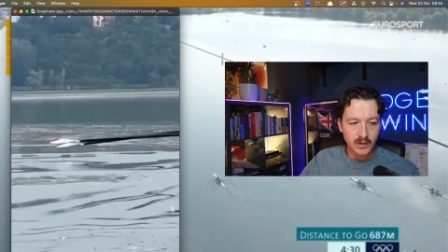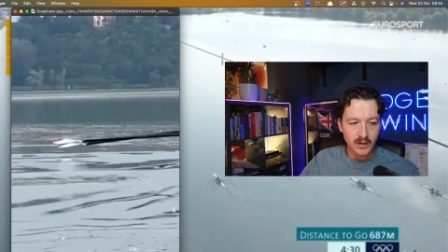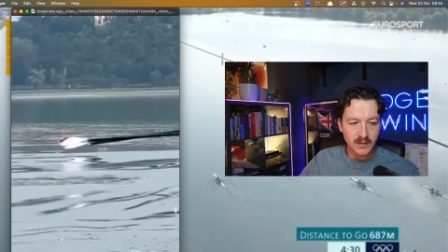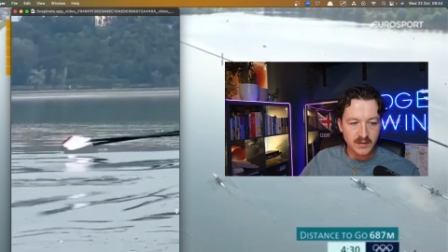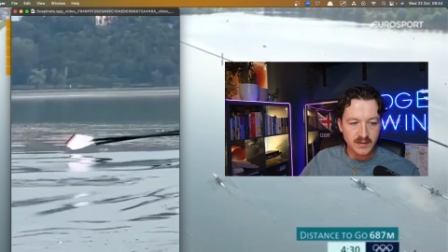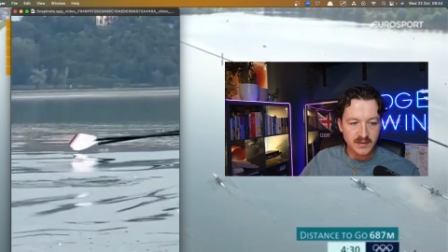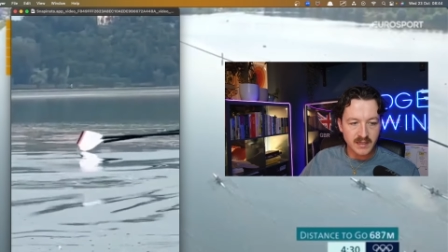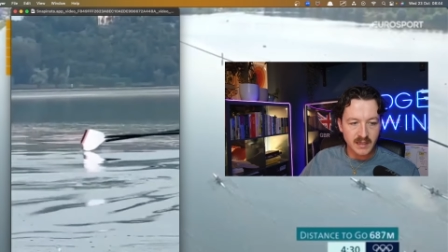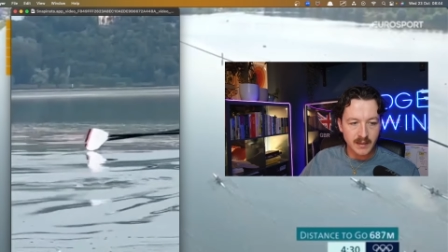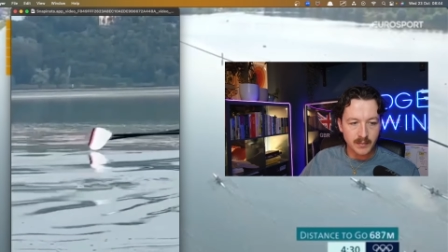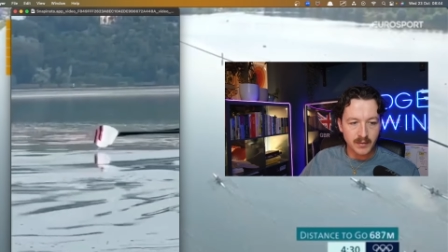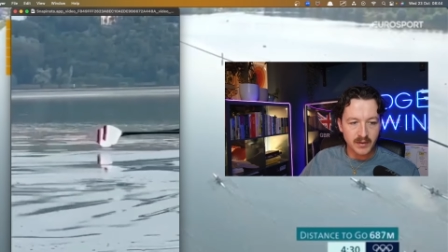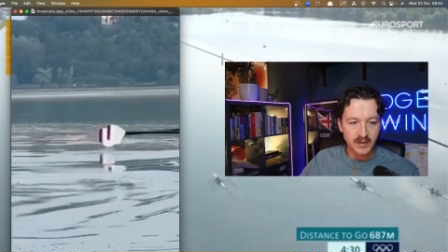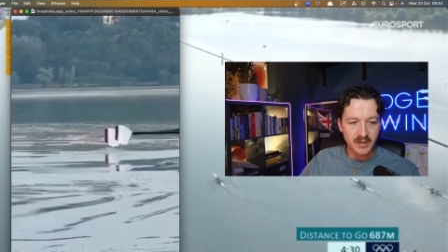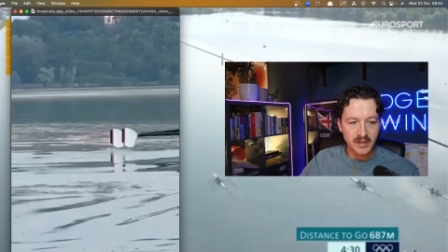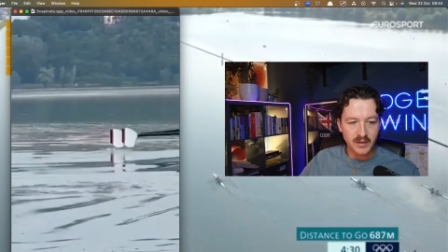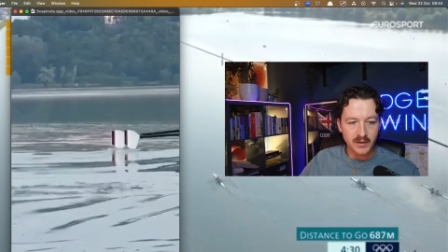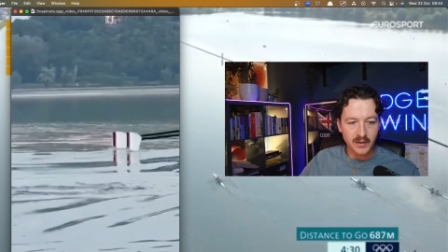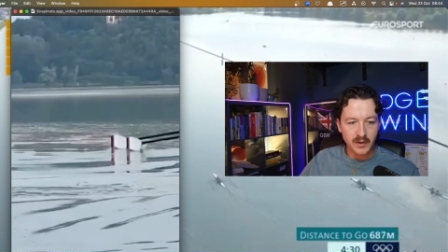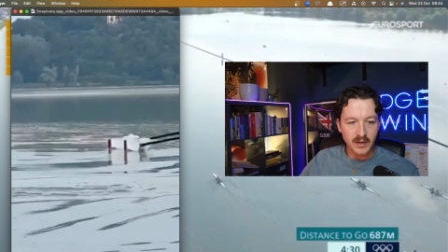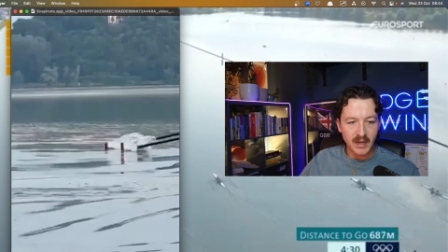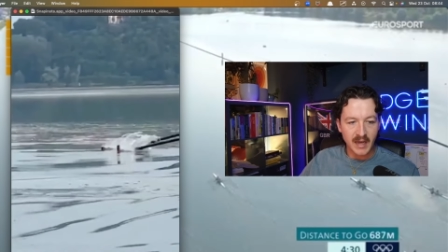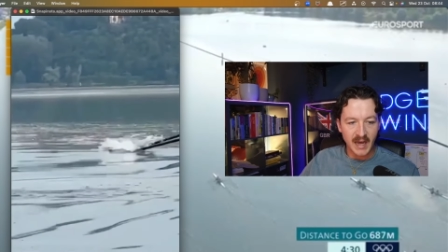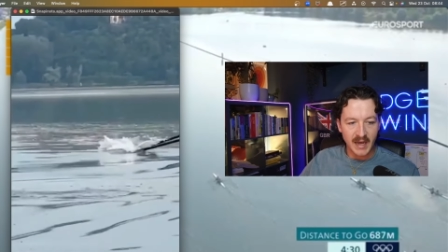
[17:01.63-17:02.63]
unstable that you
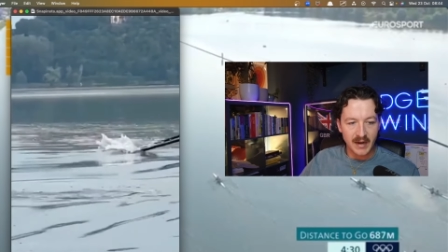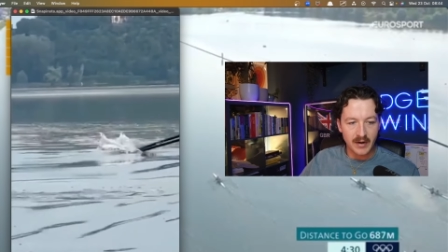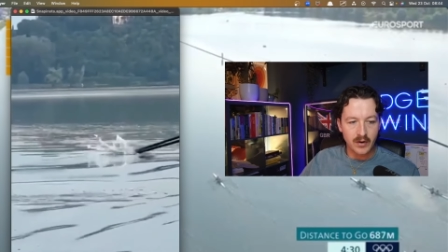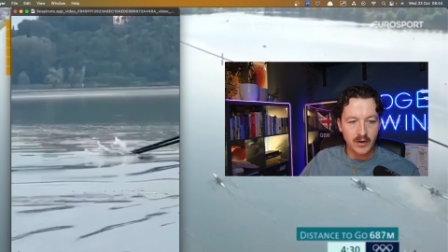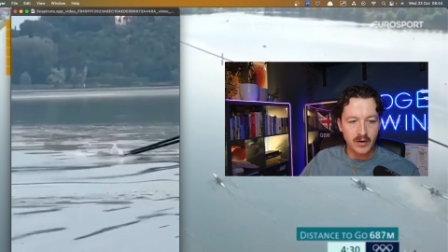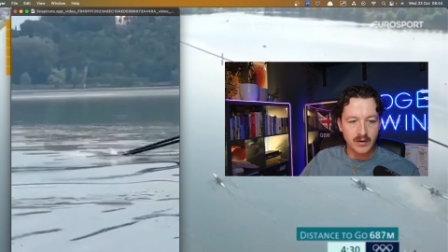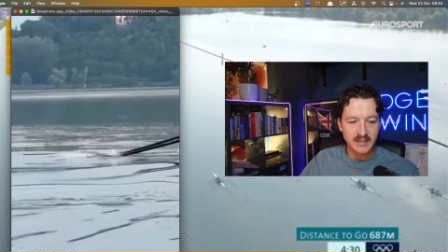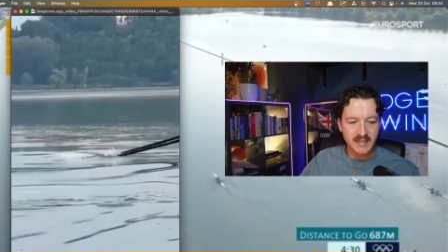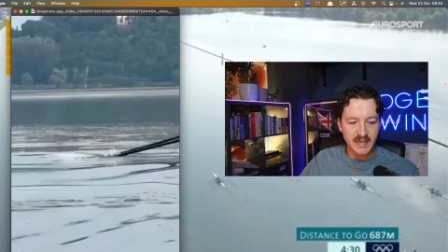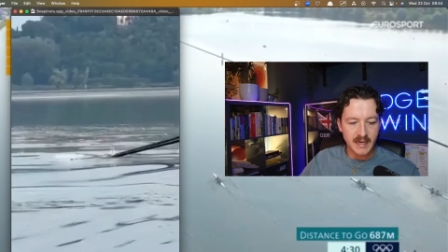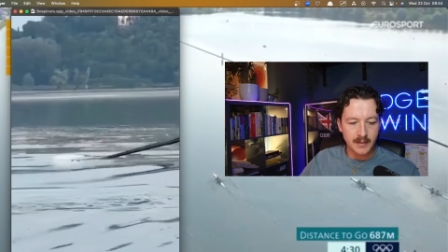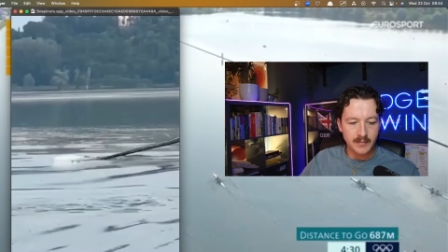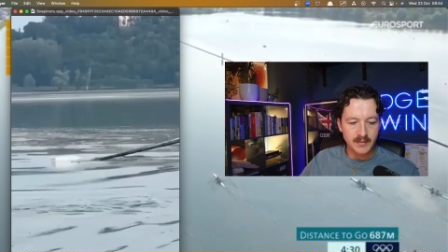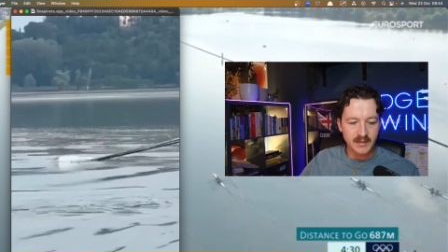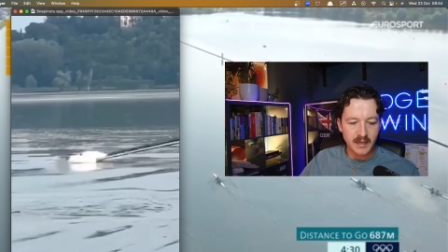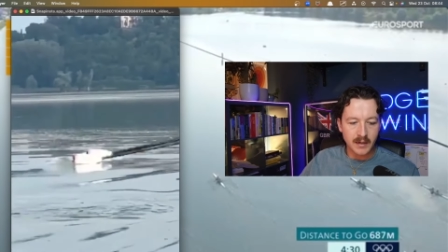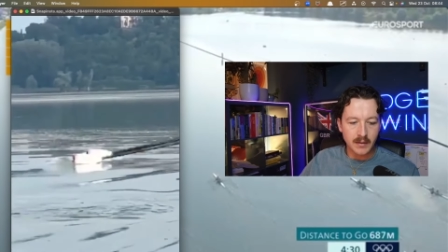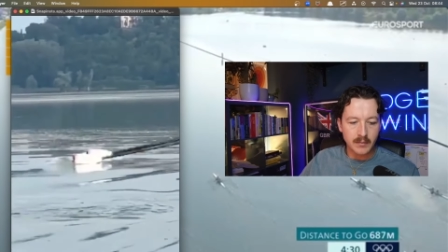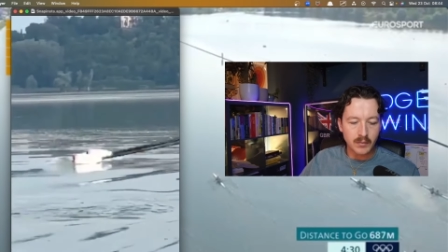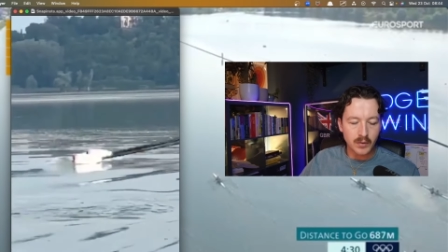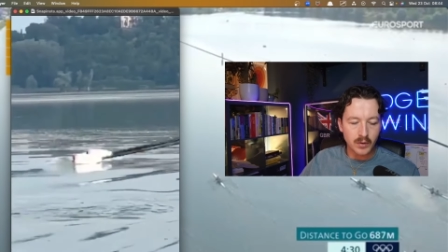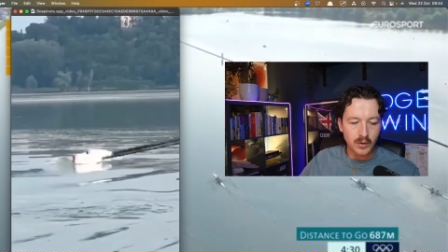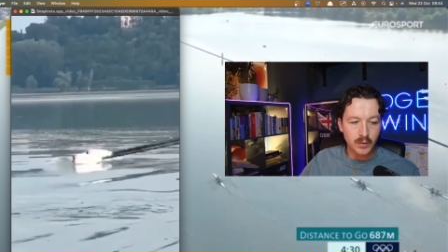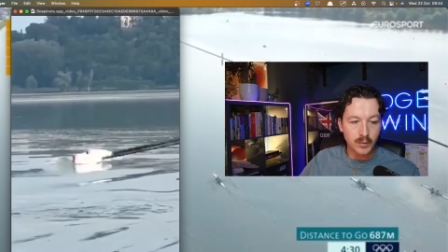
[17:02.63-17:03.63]
cannot tap down
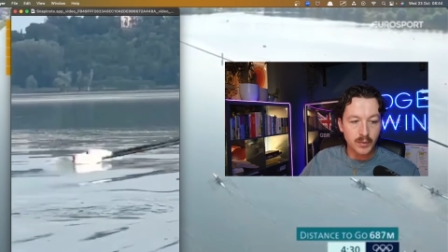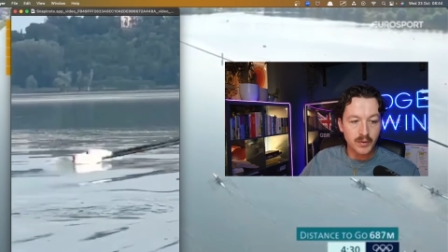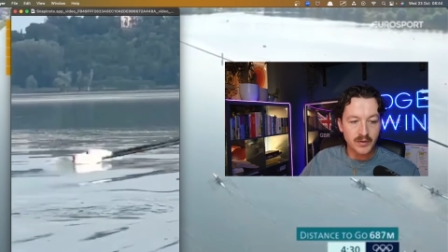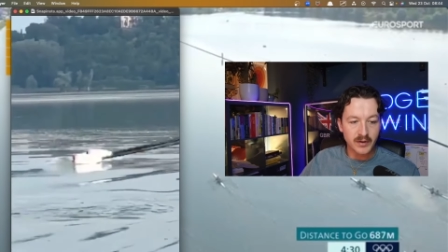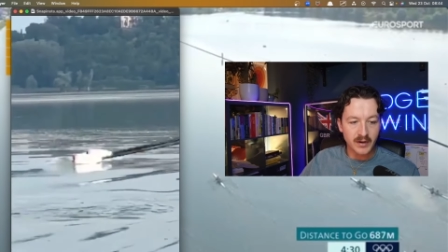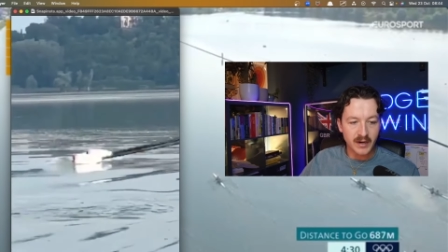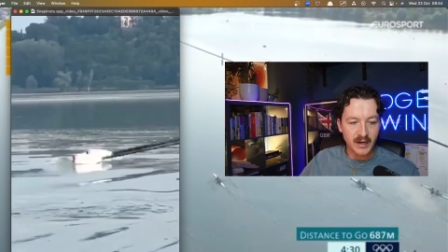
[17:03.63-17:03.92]
more with your